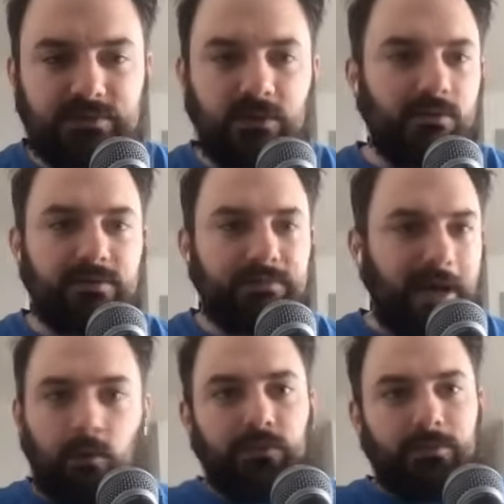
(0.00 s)
Derwin
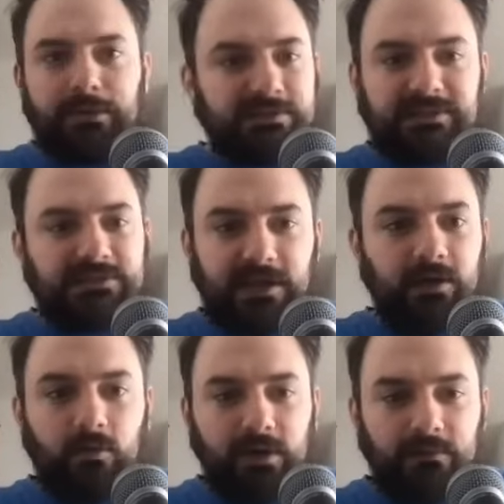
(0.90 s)
out with a meniscus tear
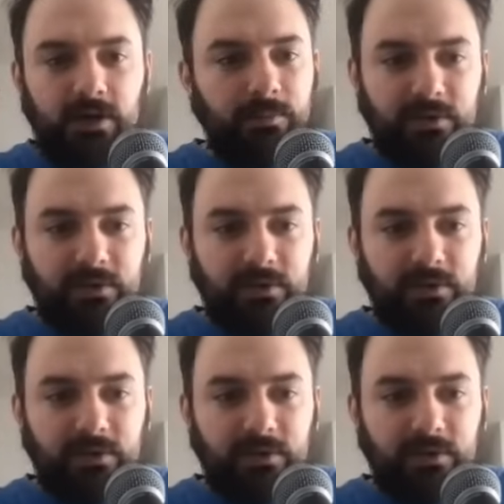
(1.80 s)
or whatever a couple